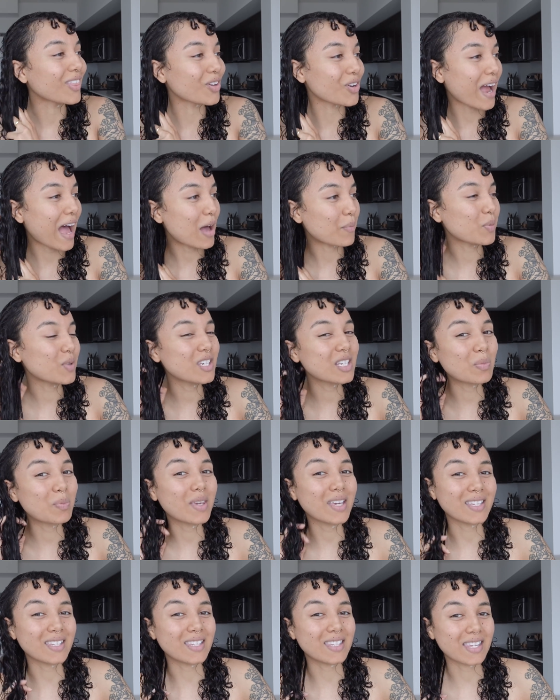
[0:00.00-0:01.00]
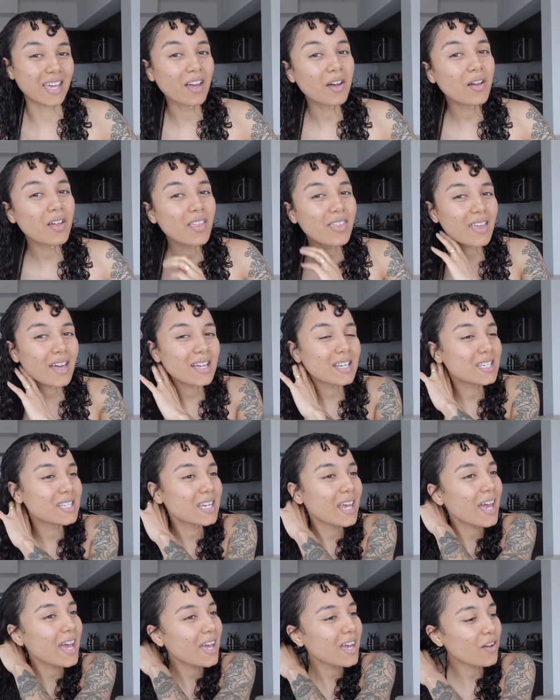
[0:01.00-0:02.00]
There happened to be a sale that
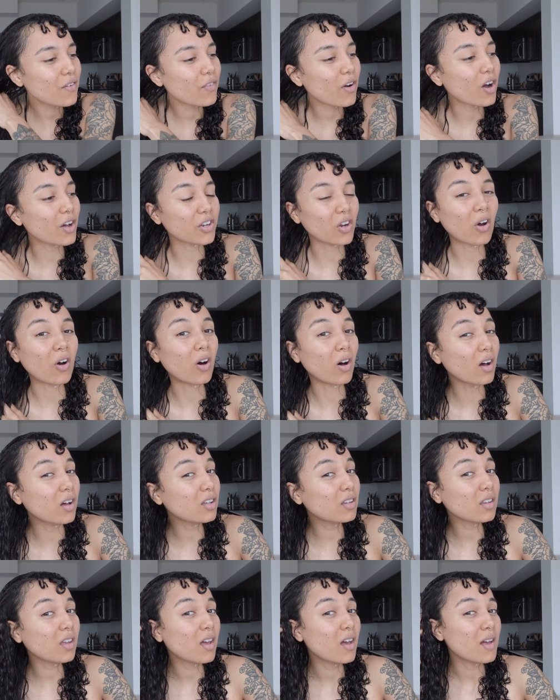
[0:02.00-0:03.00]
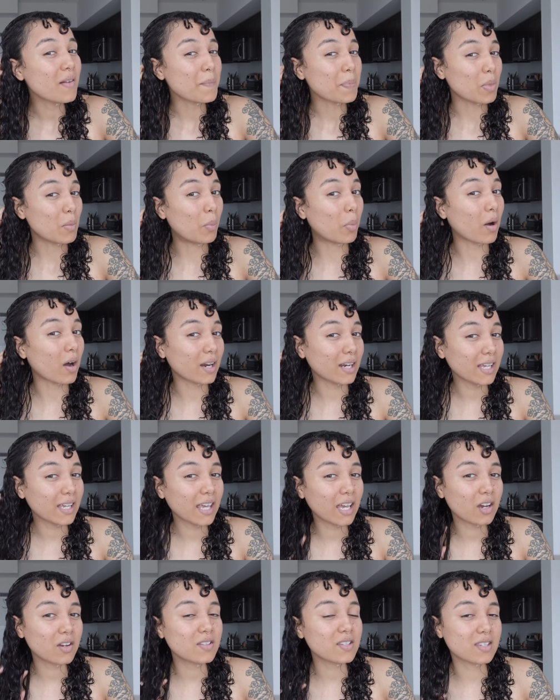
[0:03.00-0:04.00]
day on all body
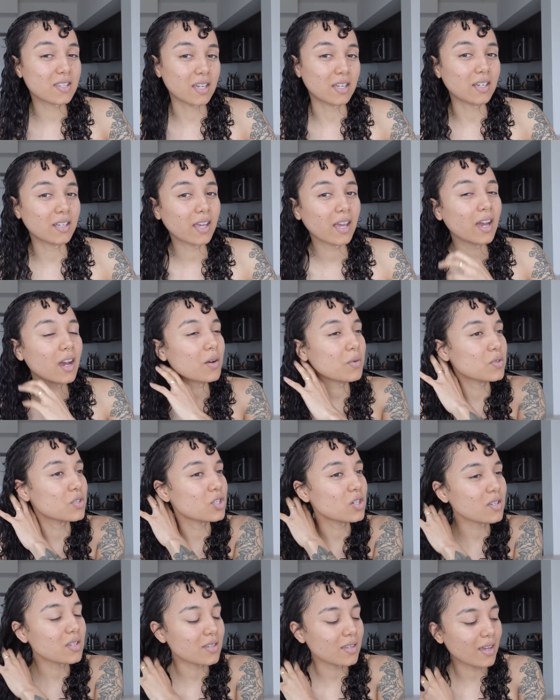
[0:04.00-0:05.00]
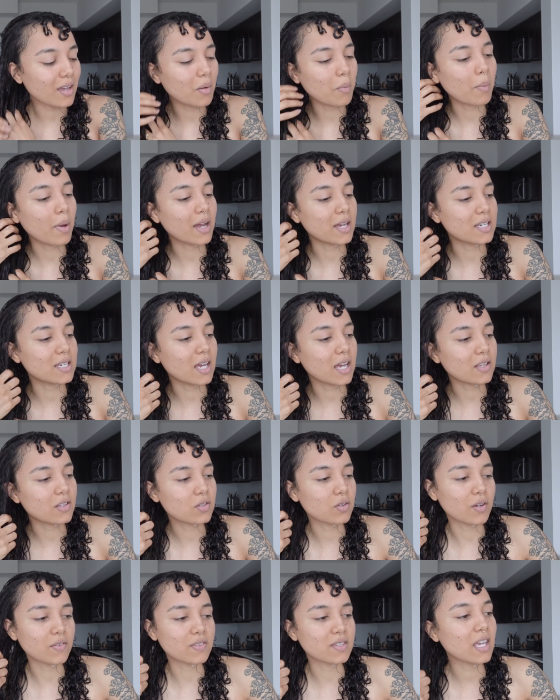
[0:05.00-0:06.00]
care and skincare. It was just like my day.
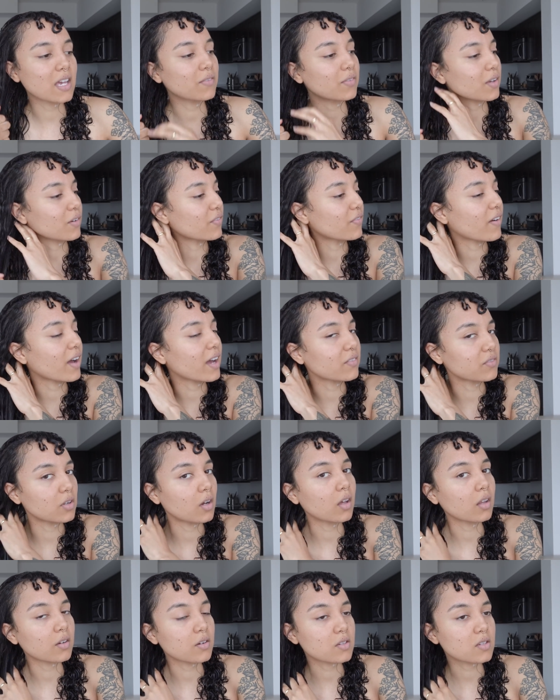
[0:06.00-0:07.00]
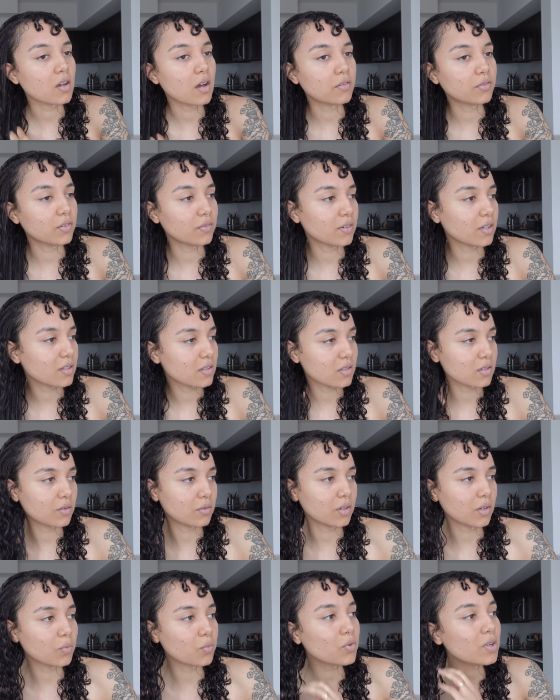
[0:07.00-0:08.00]
So I've saved like $5 off of it.
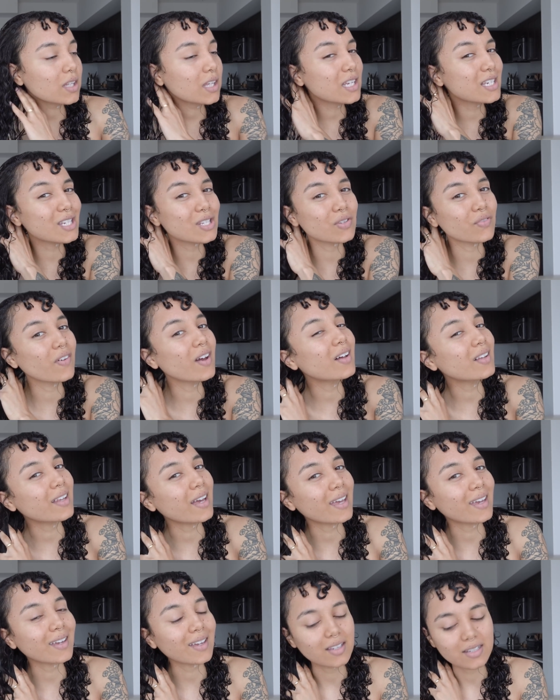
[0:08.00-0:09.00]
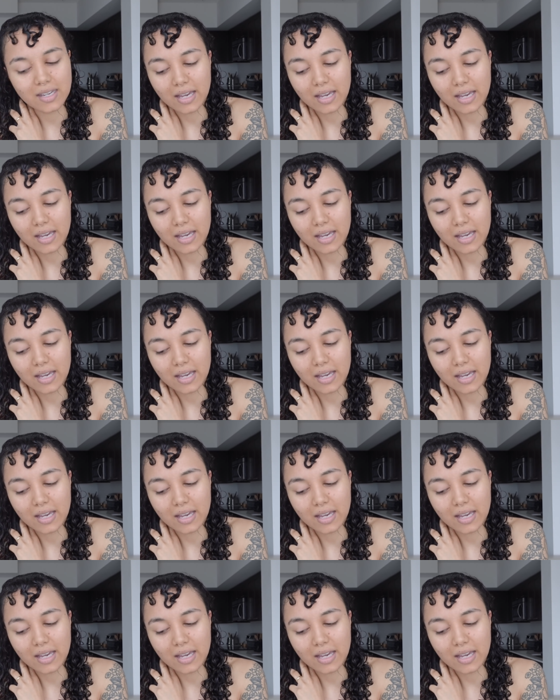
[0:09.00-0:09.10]
So it really just felt like